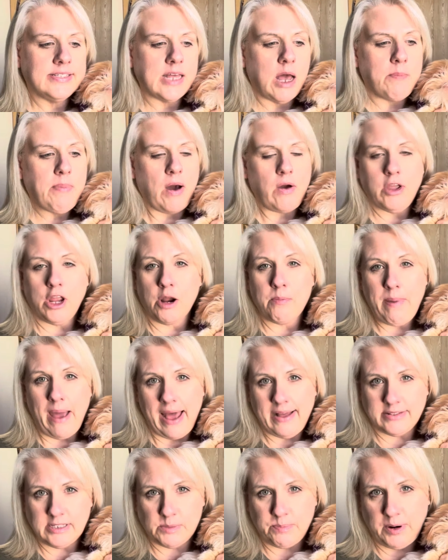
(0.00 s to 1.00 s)
about your
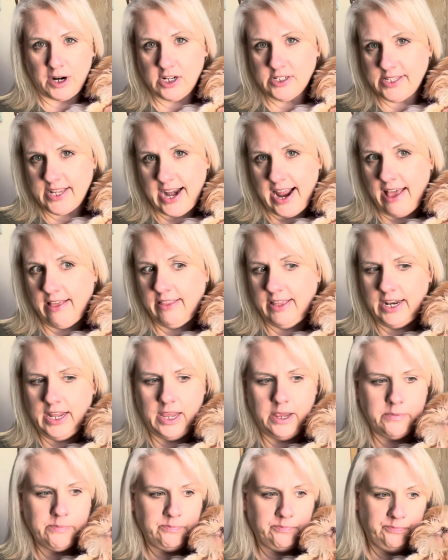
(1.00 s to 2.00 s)
pet's
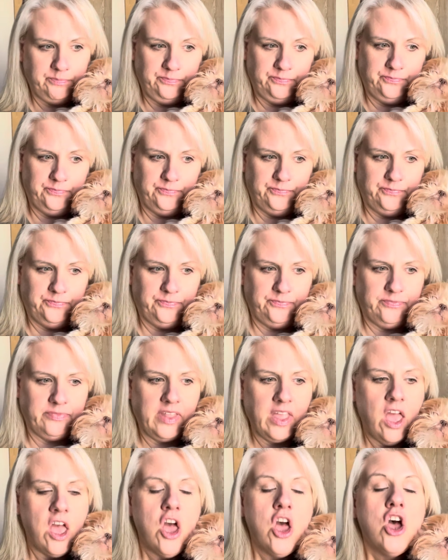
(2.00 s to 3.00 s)
personality? Hmm.
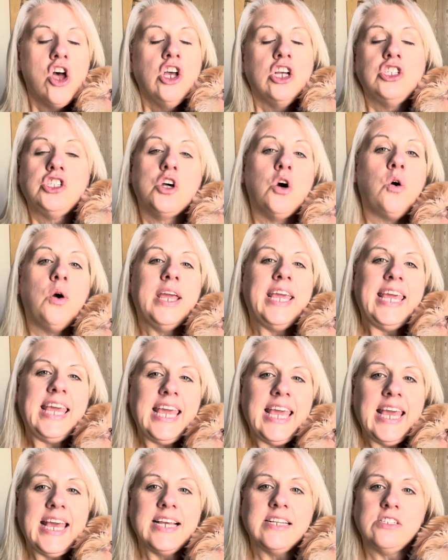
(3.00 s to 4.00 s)
So
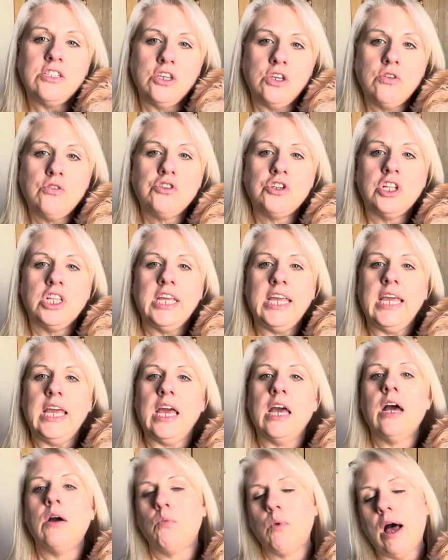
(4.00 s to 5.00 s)
he is
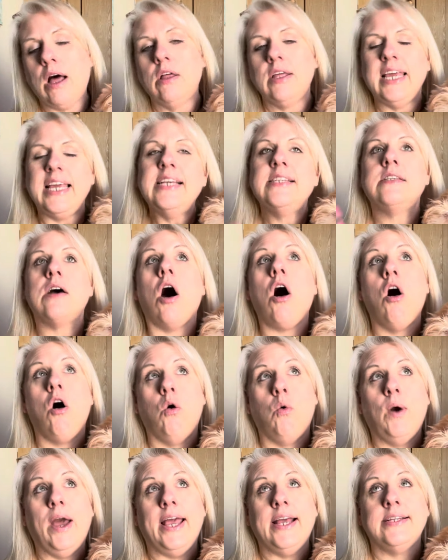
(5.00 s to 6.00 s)
usually, well, he's
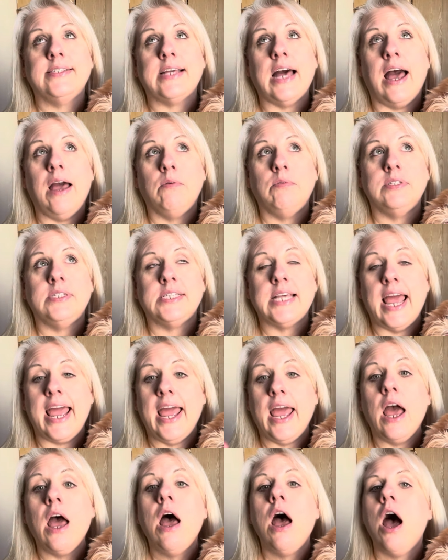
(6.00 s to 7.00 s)
always, I would
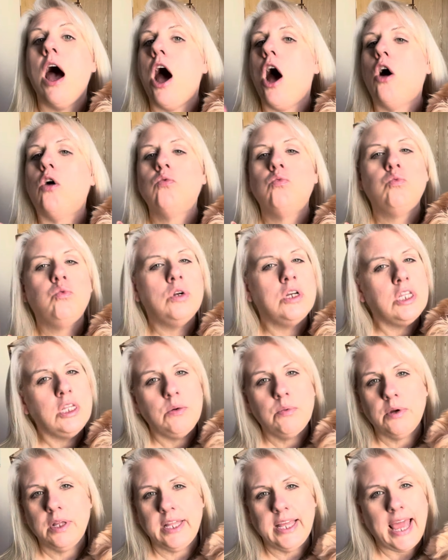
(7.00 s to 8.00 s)
say, a really,
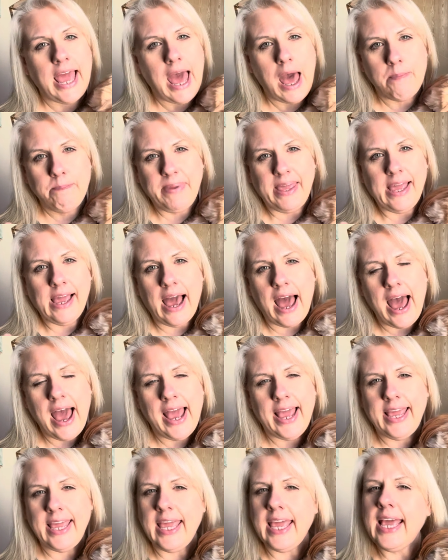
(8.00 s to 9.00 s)
really happy
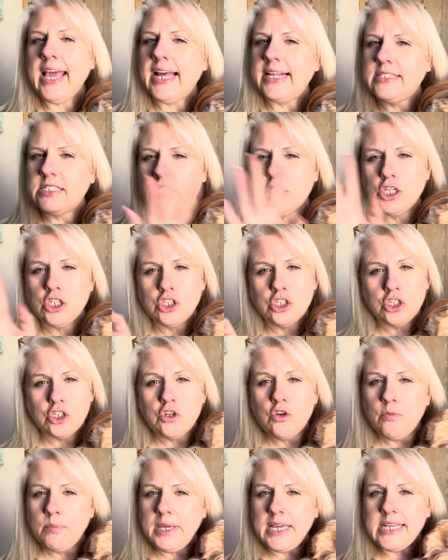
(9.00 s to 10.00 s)
guy. He gets the
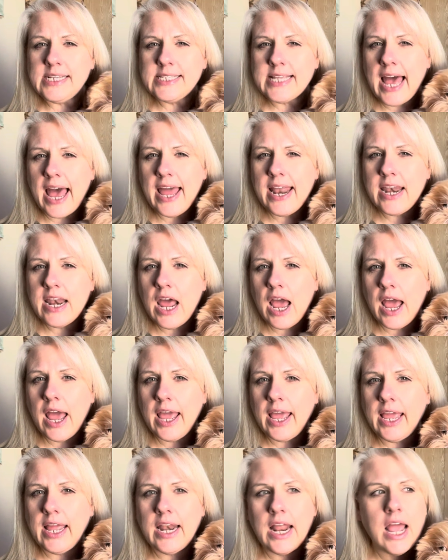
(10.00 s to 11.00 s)
zoomies at
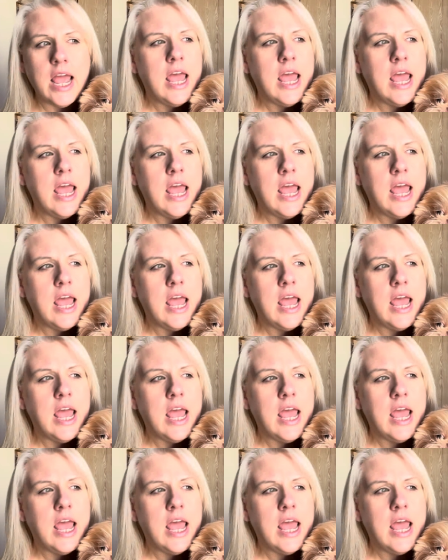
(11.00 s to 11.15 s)
night.